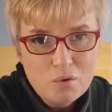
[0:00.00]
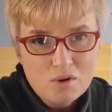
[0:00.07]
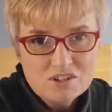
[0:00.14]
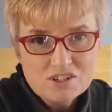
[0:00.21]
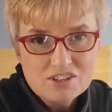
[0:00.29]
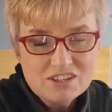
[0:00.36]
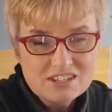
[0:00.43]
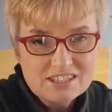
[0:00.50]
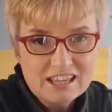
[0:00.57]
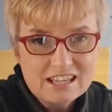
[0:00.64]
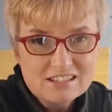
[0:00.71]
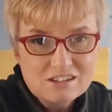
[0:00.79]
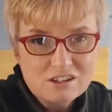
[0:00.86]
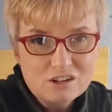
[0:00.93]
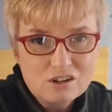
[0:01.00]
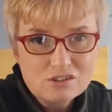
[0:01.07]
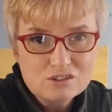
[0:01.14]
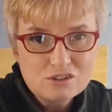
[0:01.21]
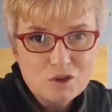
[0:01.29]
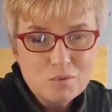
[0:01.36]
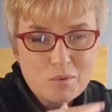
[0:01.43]
which I just think is going to
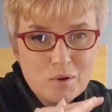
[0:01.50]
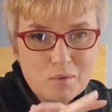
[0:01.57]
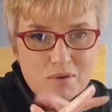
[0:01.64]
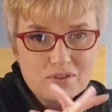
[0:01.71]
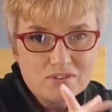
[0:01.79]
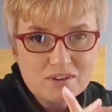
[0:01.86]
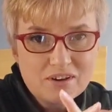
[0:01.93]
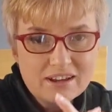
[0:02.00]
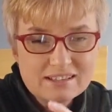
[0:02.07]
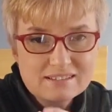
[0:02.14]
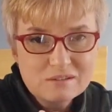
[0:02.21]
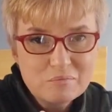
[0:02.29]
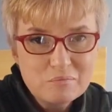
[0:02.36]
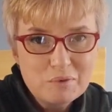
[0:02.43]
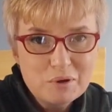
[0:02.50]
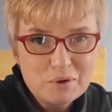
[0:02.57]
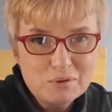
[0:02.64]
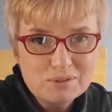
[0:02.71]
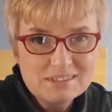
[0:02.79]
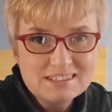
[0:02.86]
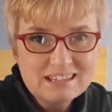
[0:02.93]
look super with tights and
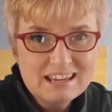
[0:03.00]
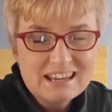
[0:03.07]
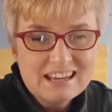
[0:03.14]
boots.